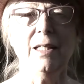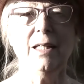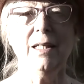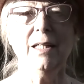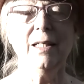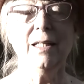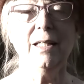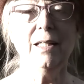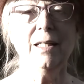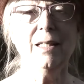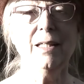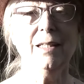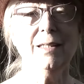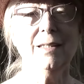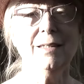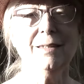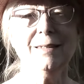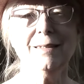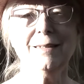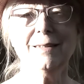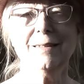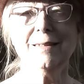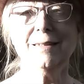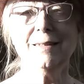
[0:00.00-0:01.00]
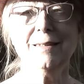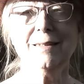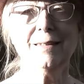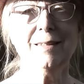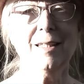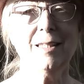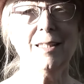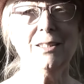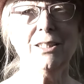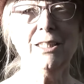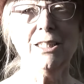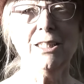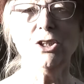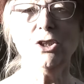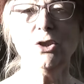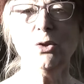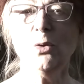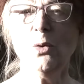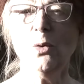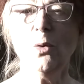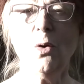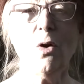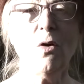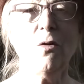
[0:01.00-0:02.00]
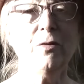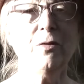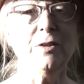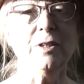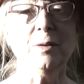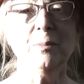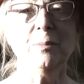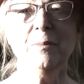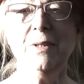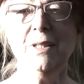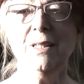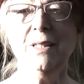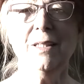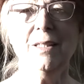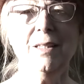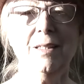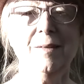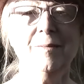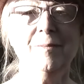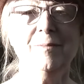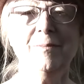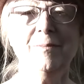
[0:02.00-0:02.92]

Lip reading: He is a teacher who offers me